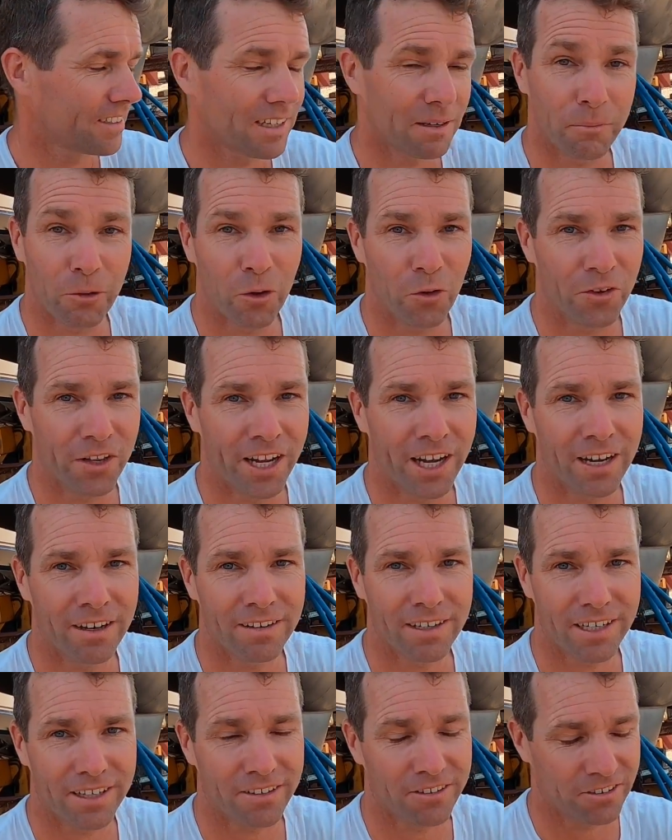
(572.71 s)
I'm old now.
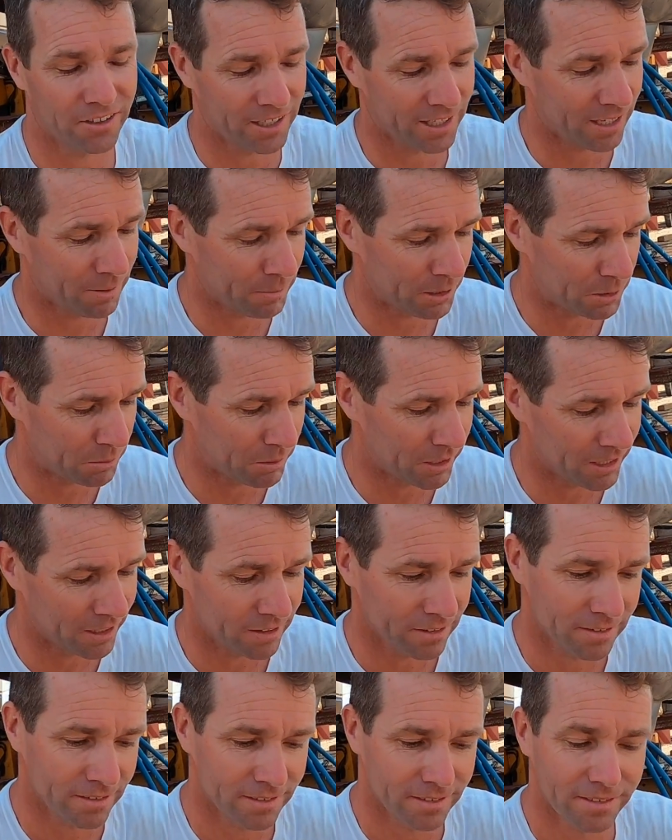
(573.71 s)
I don't drink that much beer.